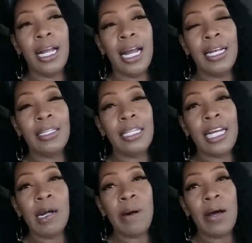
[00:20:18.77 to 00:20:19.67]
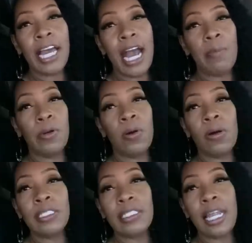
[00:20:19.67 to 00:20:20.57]
And the thing about
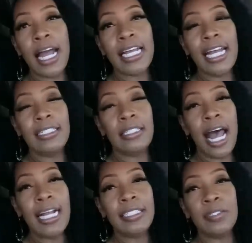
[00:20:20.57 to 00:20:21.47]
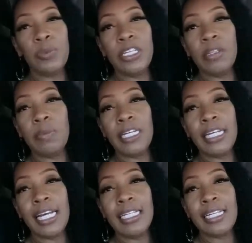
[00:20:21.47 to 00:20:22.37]
Capricorns is like as nice as we can be
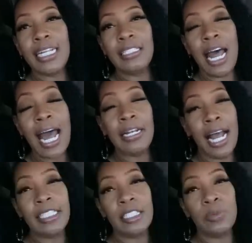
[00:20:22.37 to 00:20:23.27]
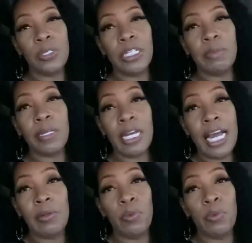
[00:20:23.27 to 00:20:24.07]
is as not nice as we can eh, eh,